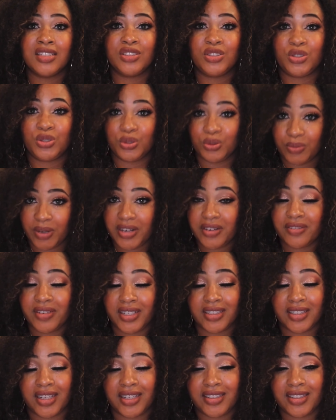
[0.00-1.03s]
to my ring
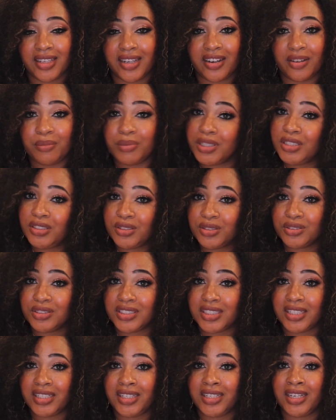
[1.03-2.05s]
light that I've been
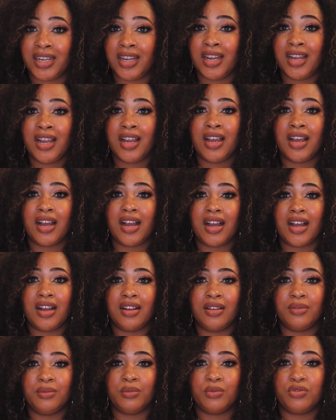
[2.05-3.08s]
using
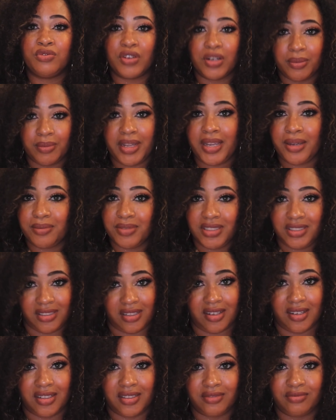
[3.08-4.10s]
from
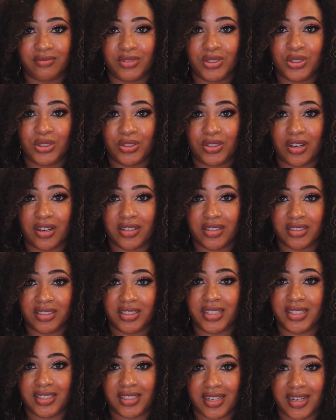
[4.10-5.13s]
Amazon, so y'all can
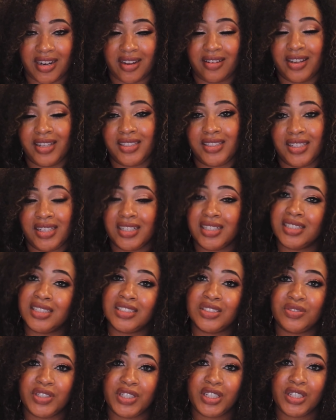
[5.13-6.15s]
check that out at the end of this
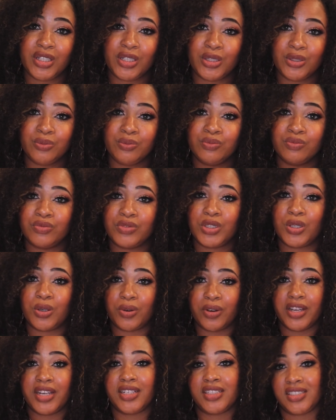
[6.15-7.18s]
video. Go
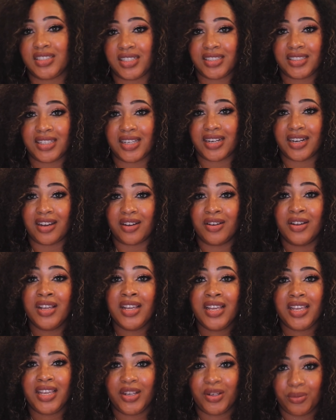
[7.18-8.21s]
ahead and check that out.
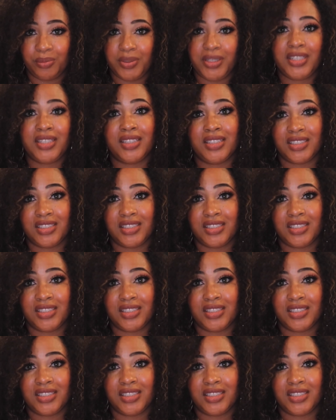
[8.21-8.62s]
It'll be in the